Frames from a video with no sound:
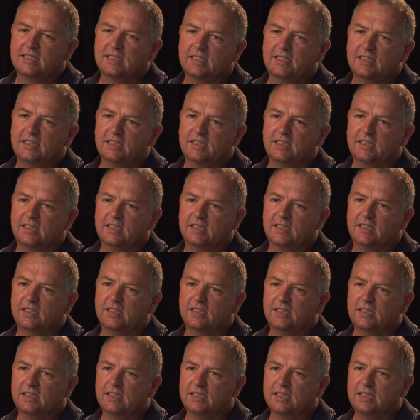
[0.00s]
And
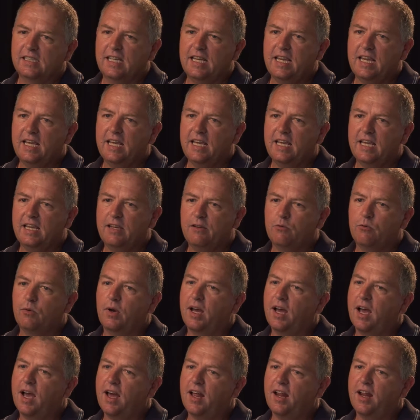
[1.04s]

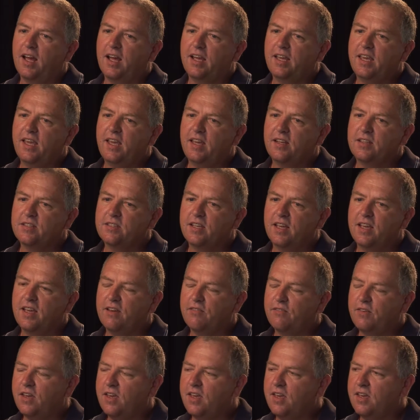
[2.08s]
I can't say
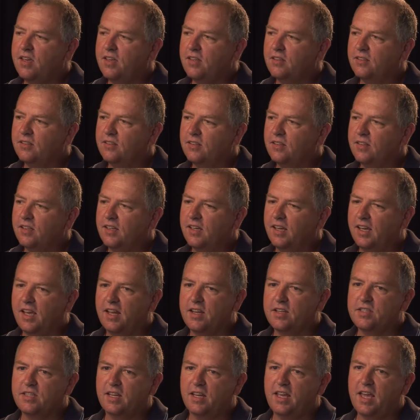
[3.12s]
if he
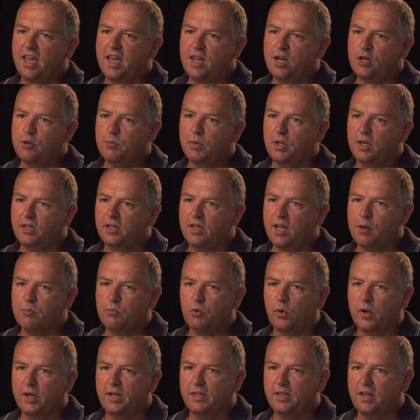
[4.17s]
instigated, but at that
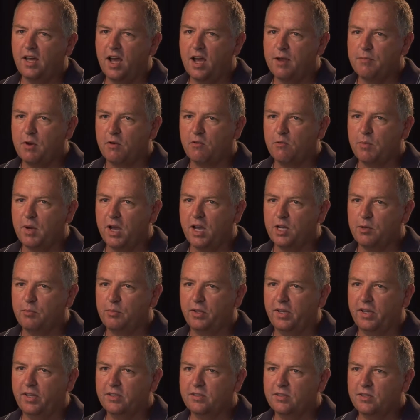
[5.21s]
point in time, everybody in the
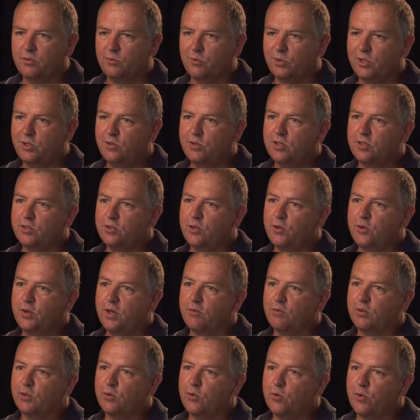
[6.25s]
plant says, well, you just do
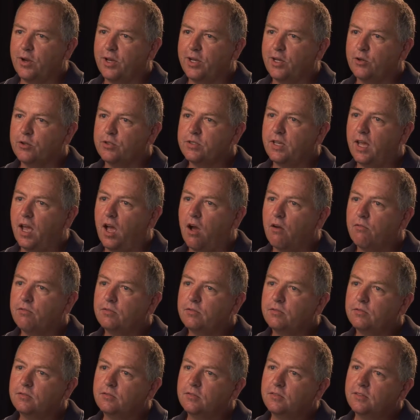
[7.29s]
inventory yourself.
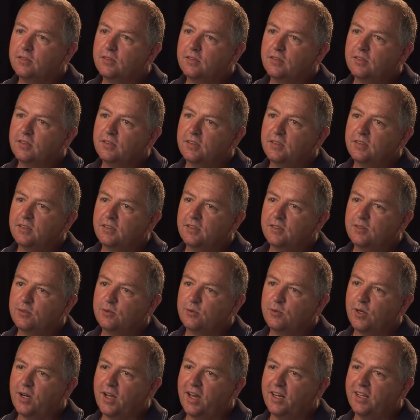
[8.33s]

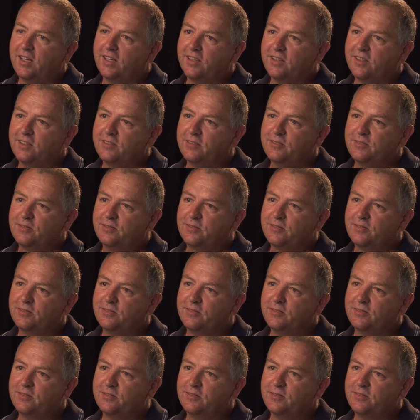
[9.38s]
We're out of here.